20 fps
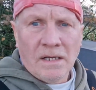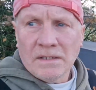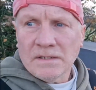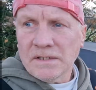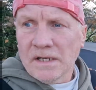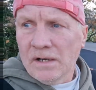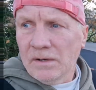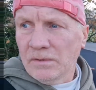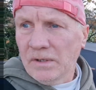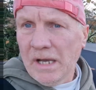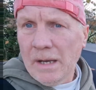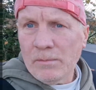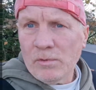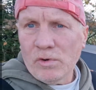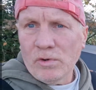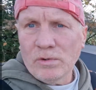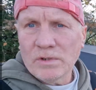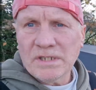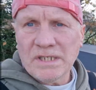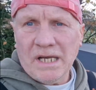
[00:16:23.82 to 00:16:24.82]
So yeah,
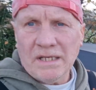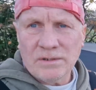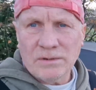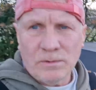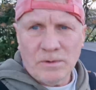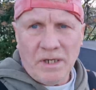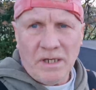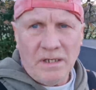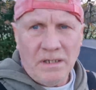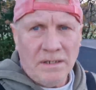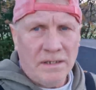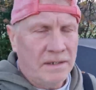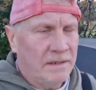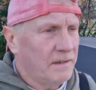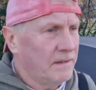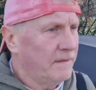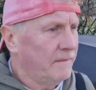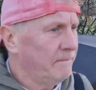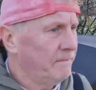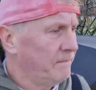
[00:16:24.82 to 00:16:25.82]
we're all settled in,
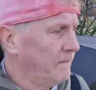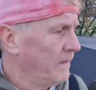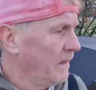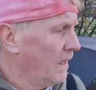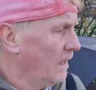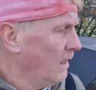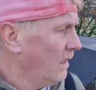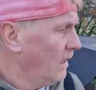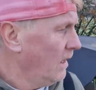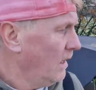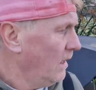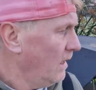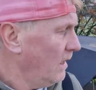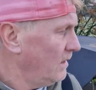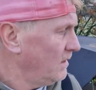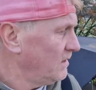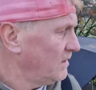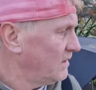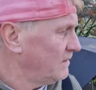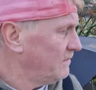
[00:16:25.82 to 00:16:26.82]

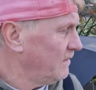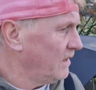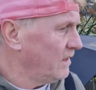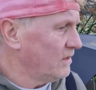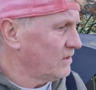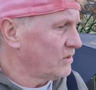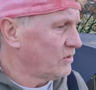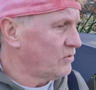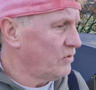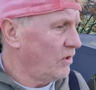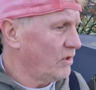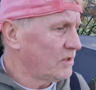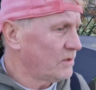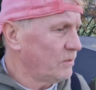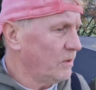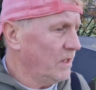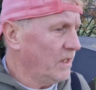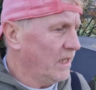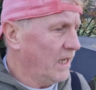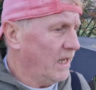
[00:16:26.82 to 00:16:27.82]
and just fingers crossed
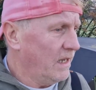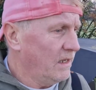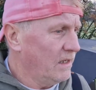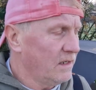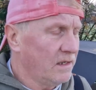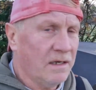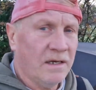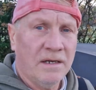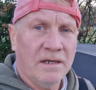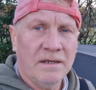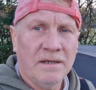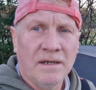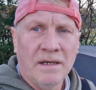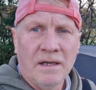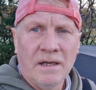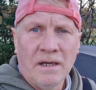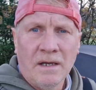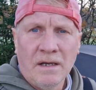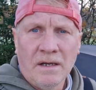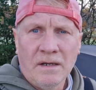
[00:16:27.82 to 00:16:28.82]
we can get
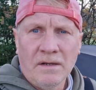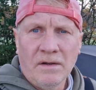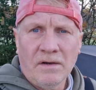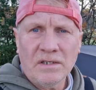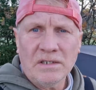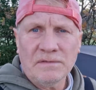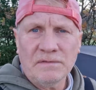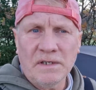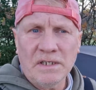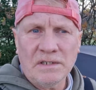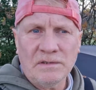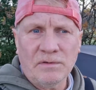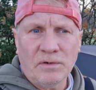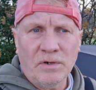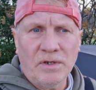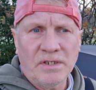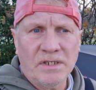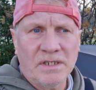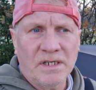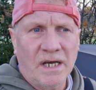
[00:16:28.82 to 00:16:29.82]
a nice fish
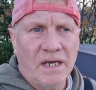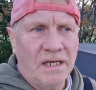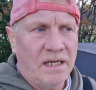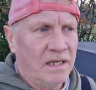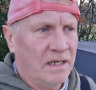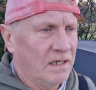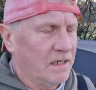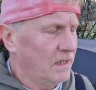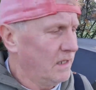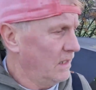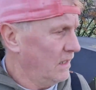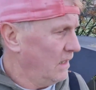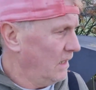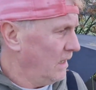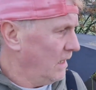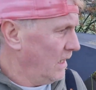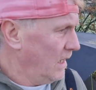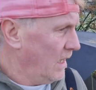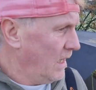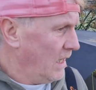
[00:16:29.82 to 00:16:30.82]
for you today.
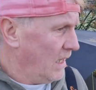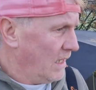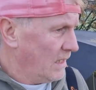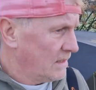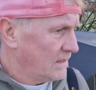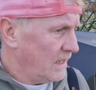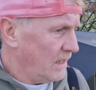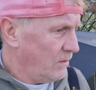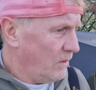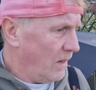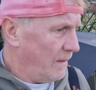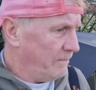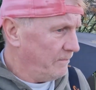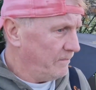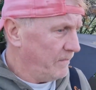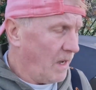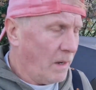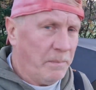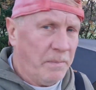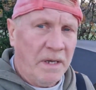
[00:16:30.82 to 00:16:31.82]
So
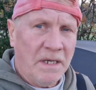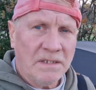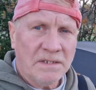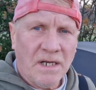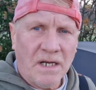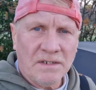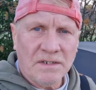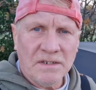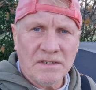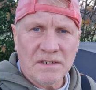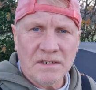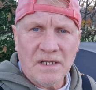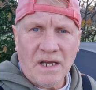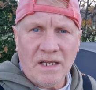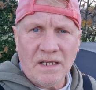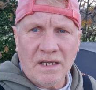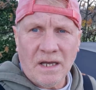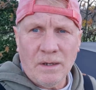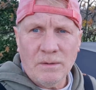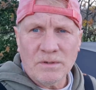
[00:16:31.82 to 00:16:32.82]
I'll be in touch as the
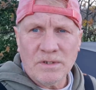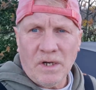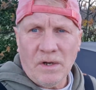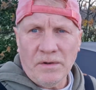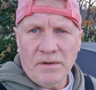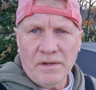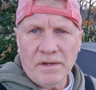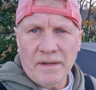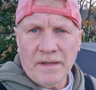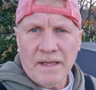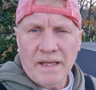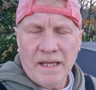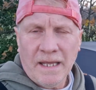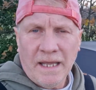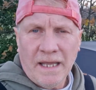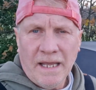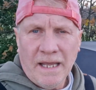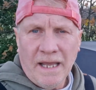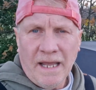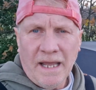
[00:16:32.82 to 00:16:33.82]
day goes on,
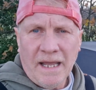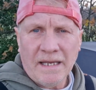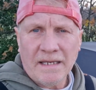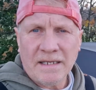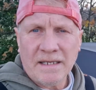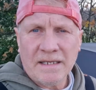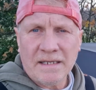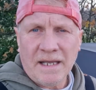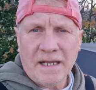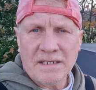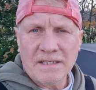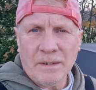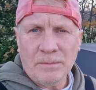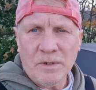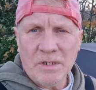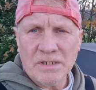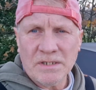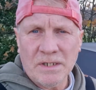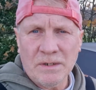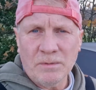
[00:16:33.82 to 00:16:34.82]
and catch up
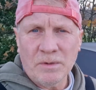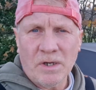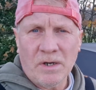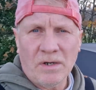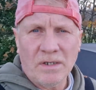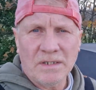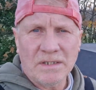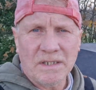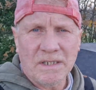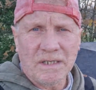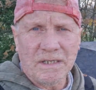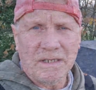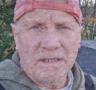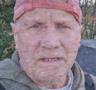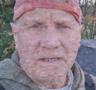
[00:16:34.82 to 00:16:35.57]
with you soon, guys.